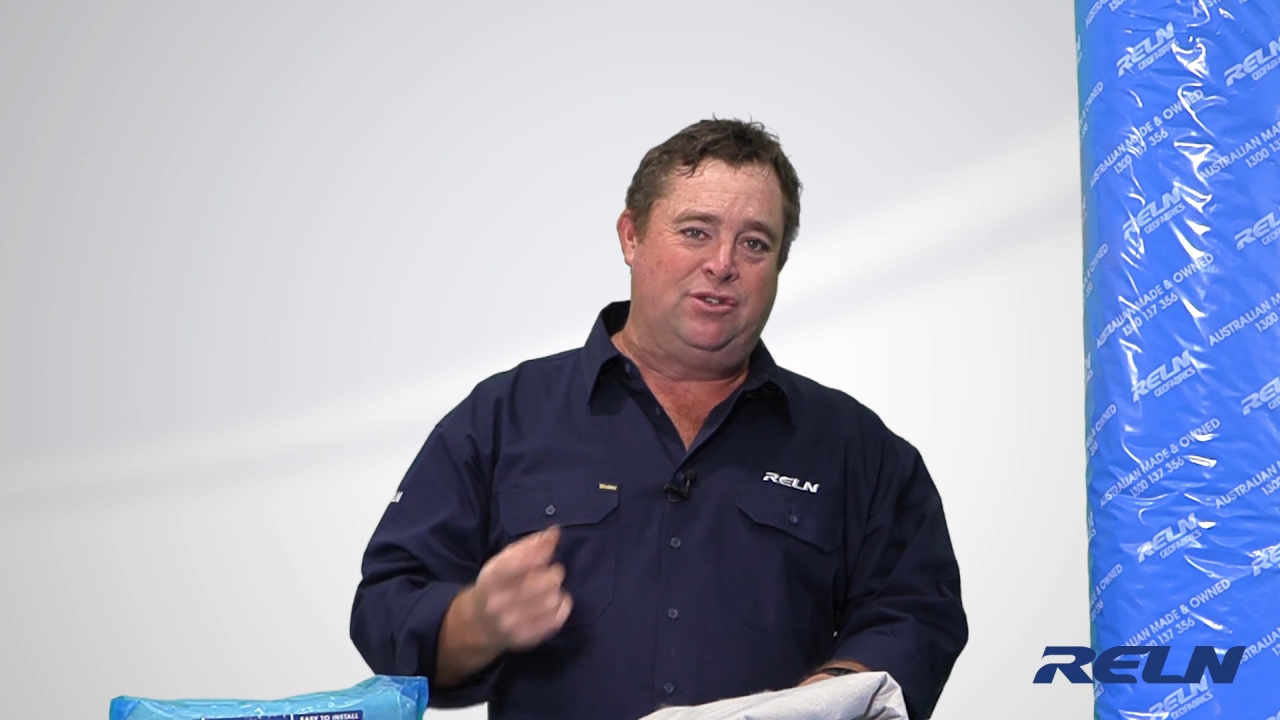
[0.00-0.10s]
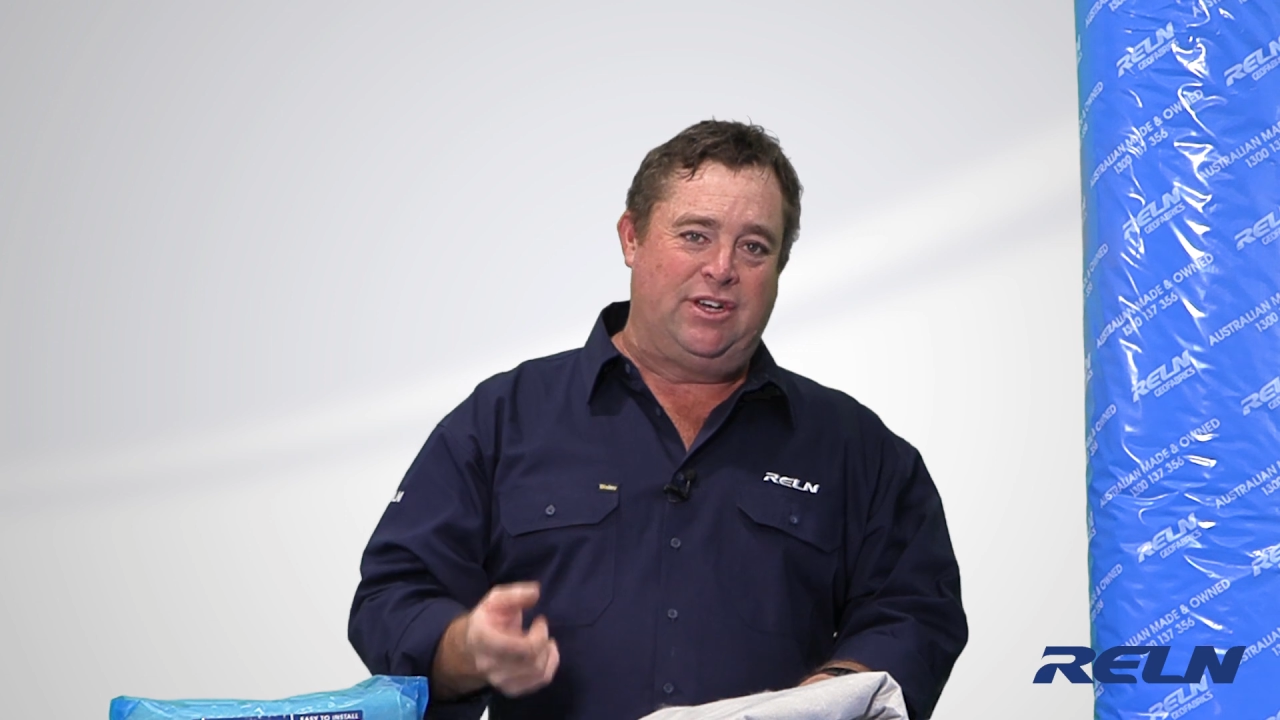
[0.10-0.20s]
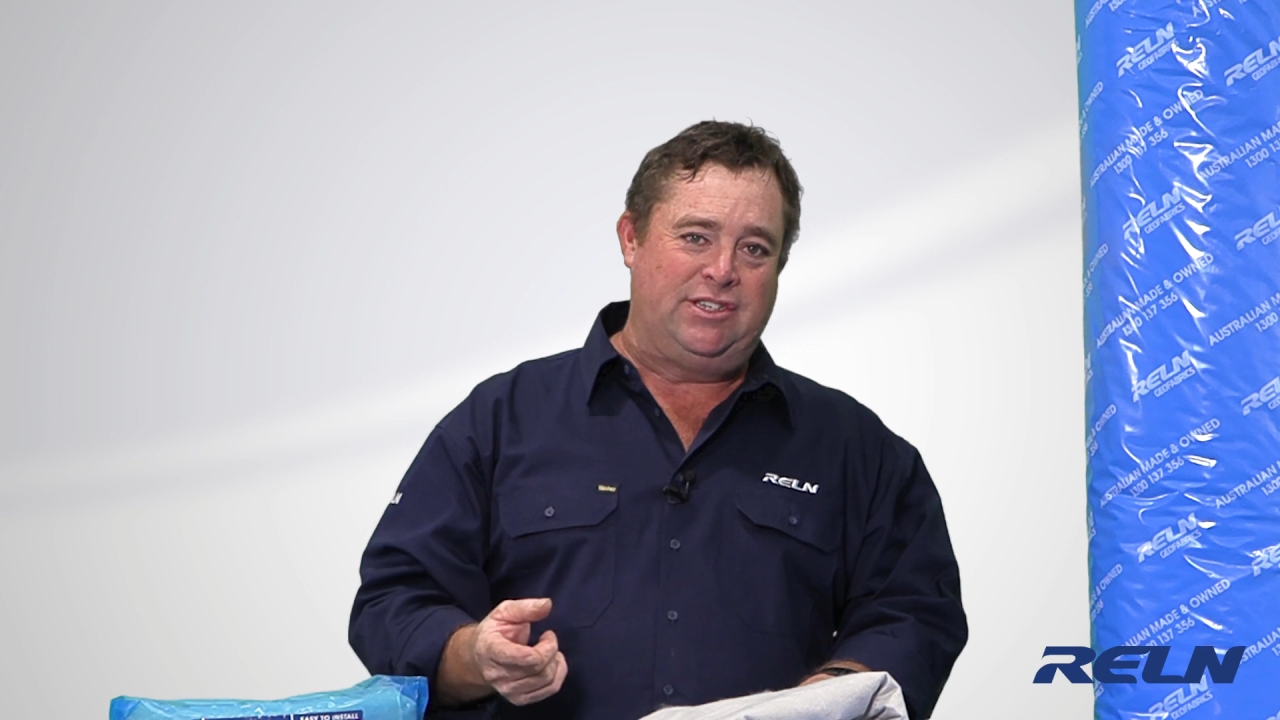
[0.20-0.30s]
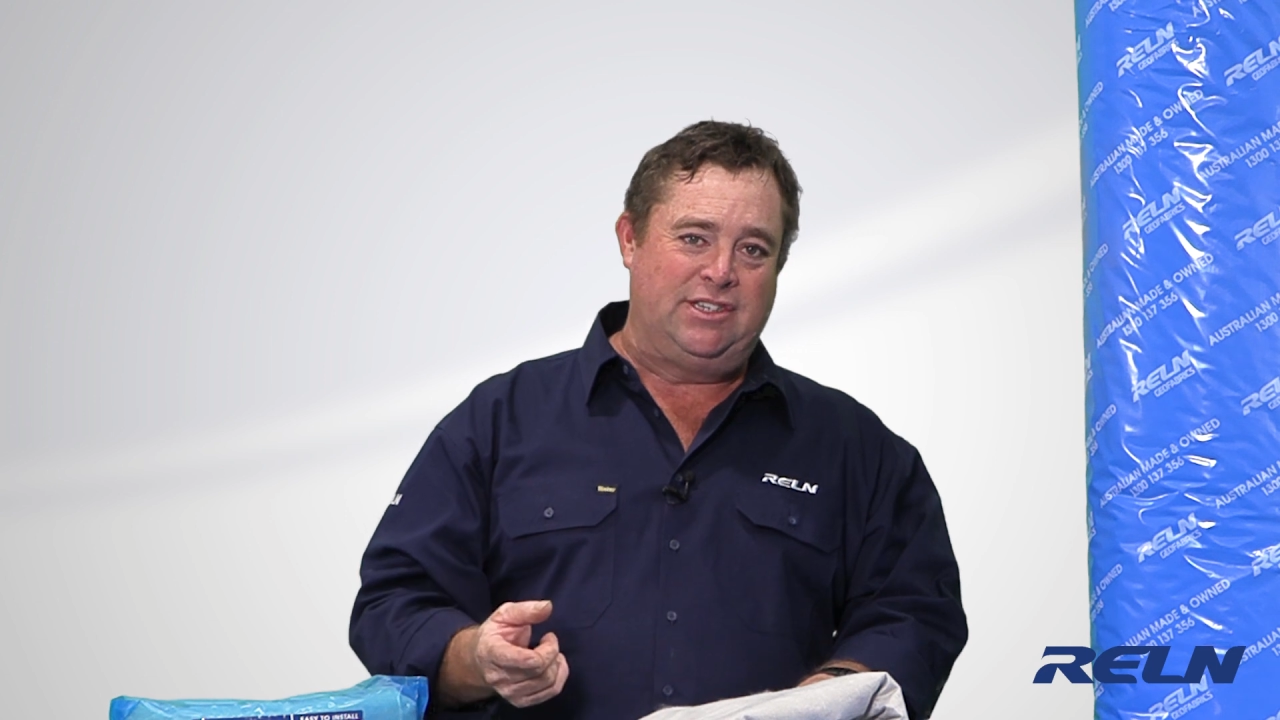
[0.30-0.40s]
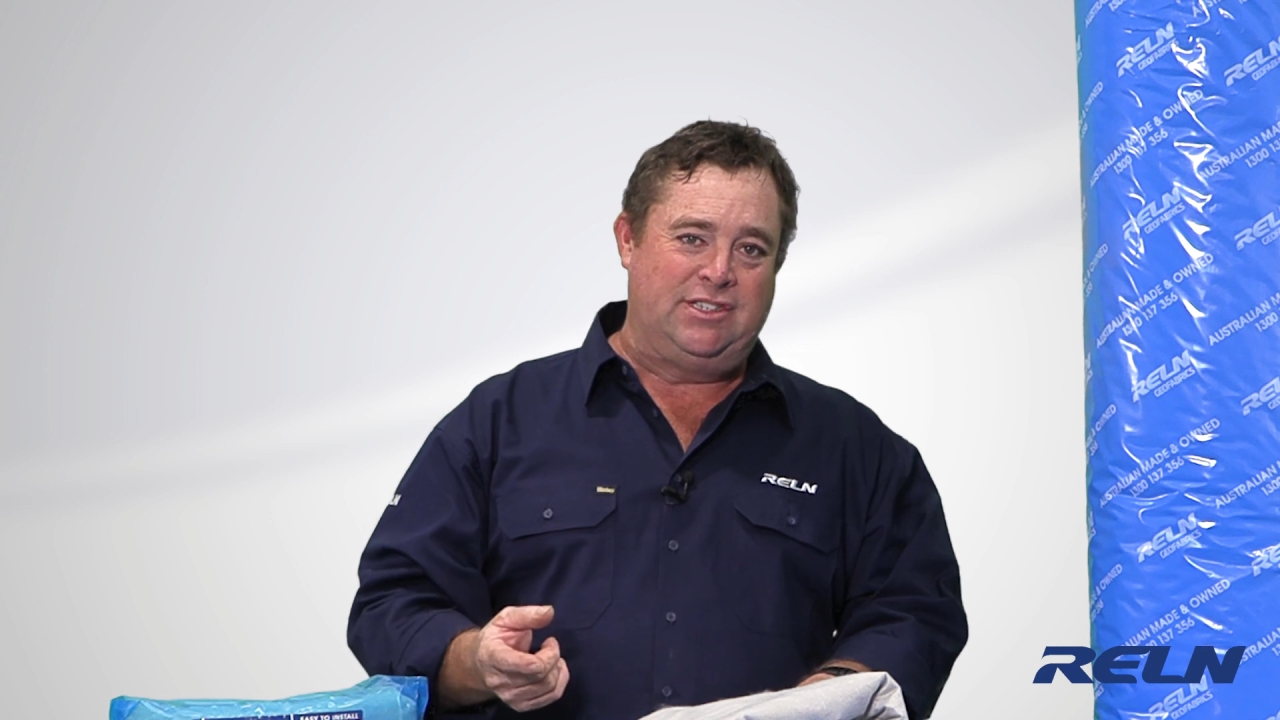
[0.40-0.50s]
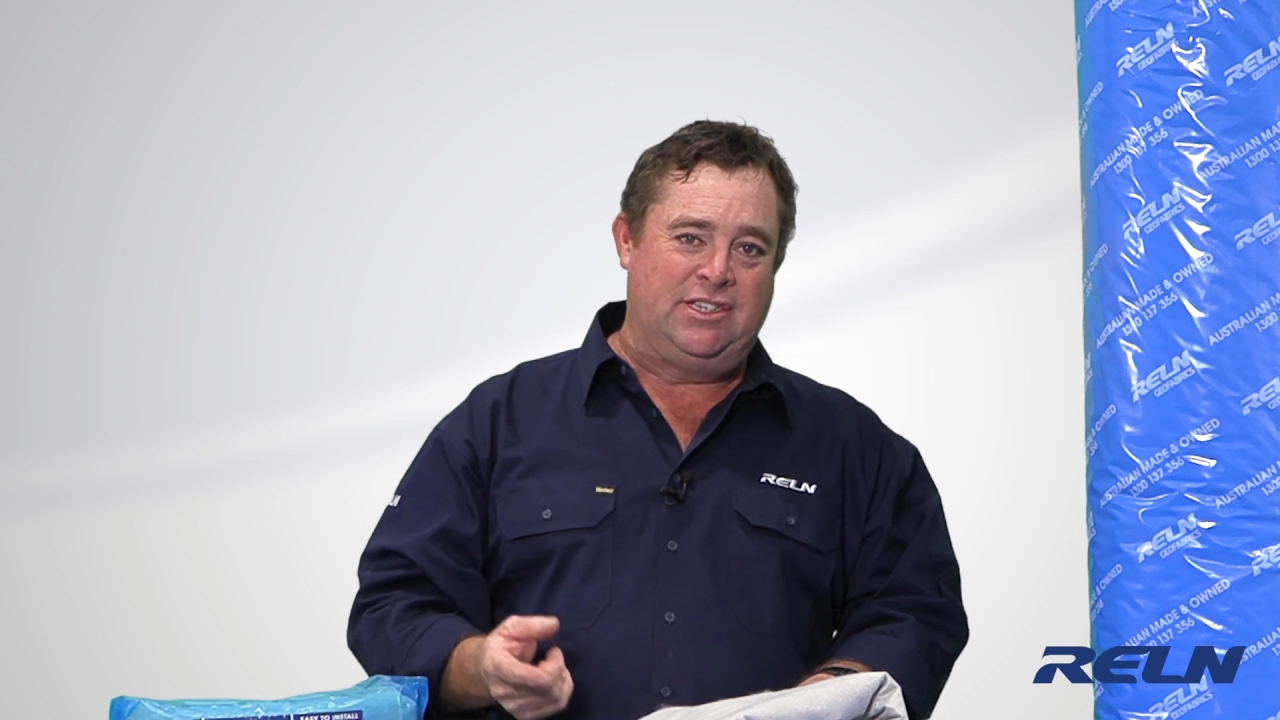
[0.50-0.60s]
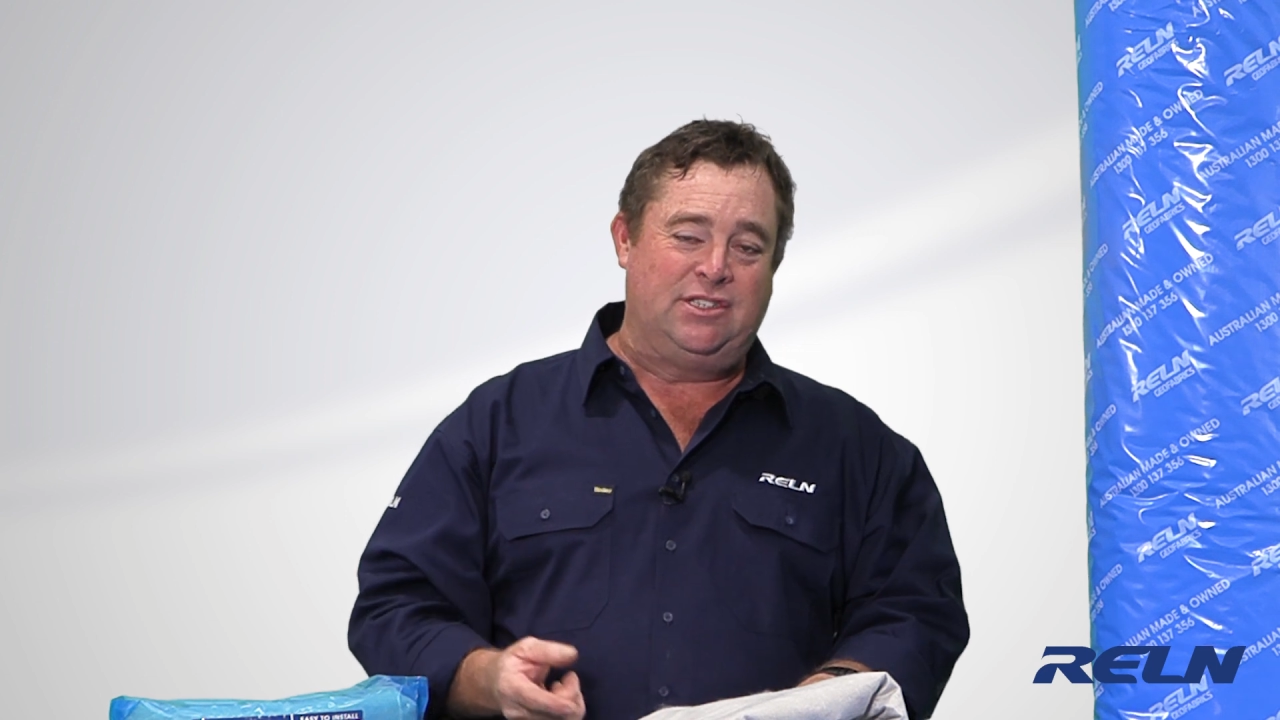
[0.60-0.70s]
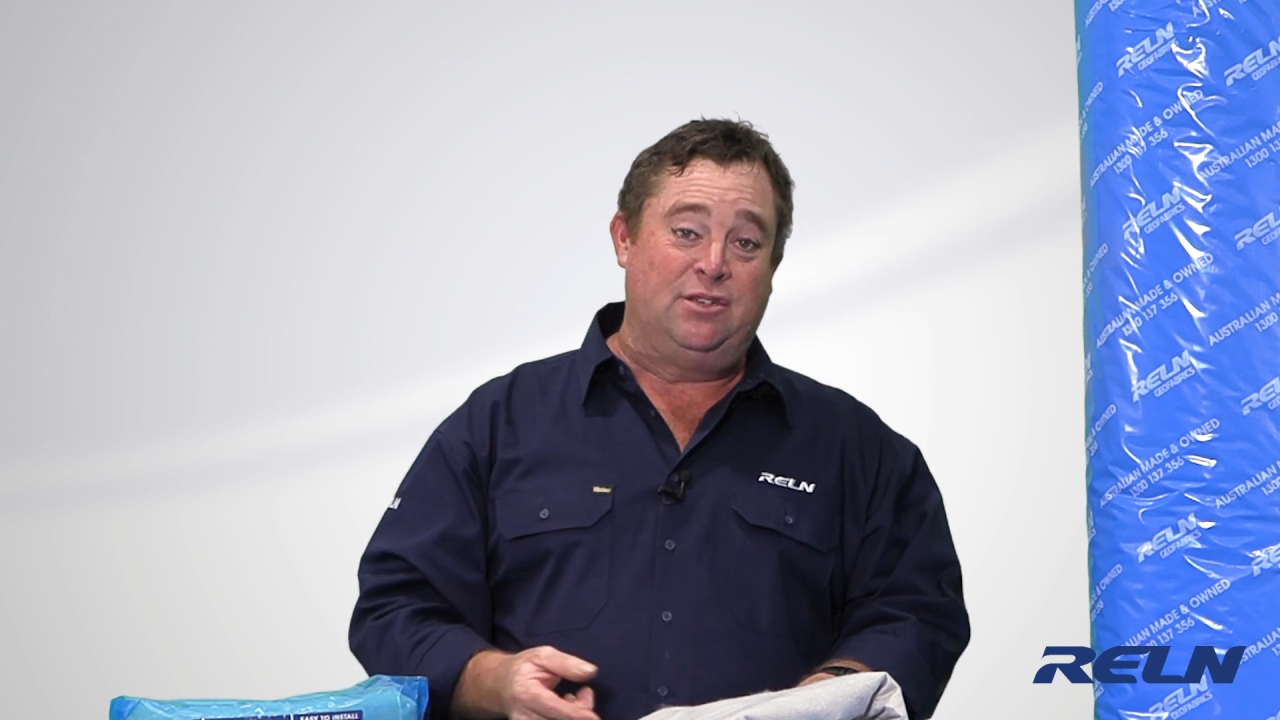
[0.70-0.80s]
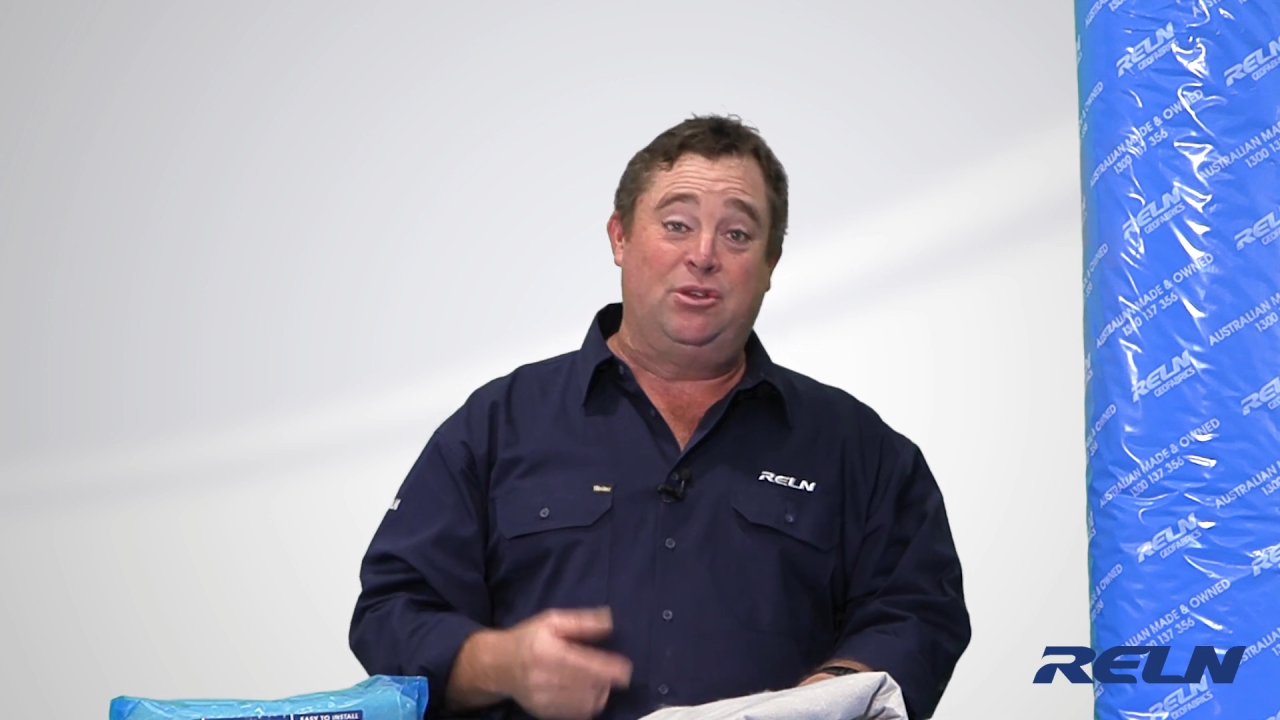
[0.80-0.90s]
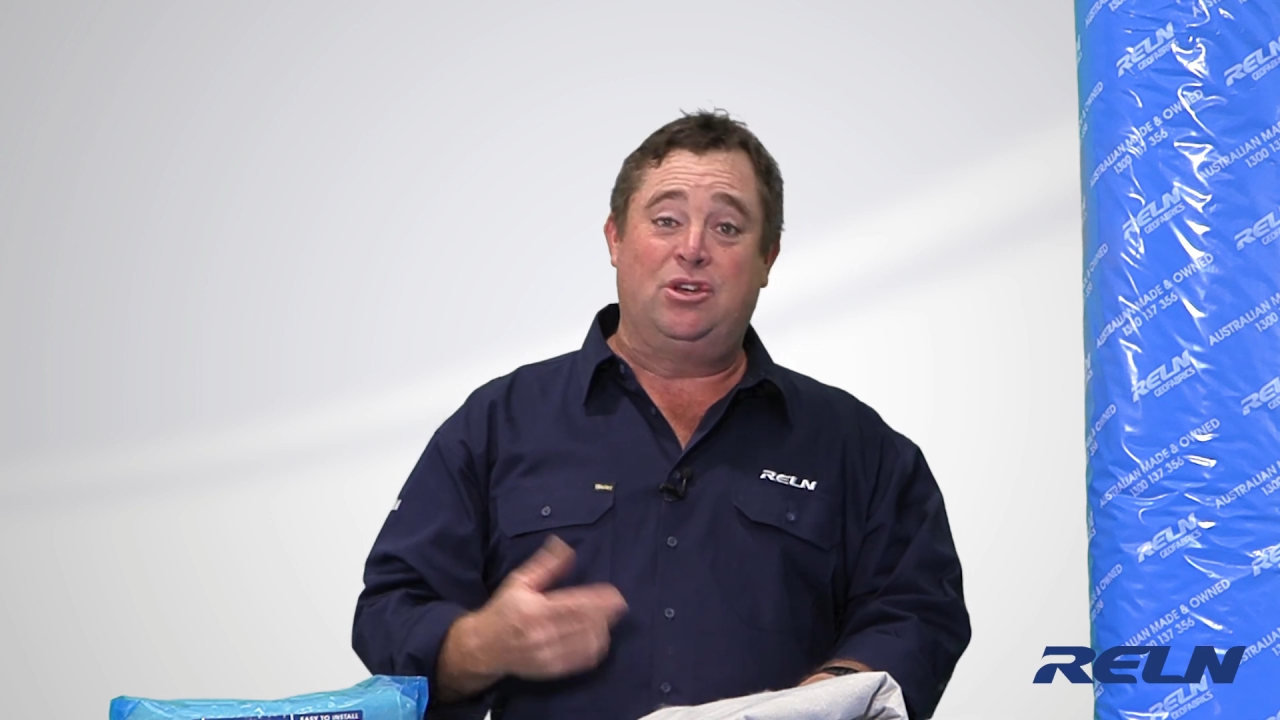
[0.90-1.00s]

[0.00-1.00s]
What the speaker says: trenching system.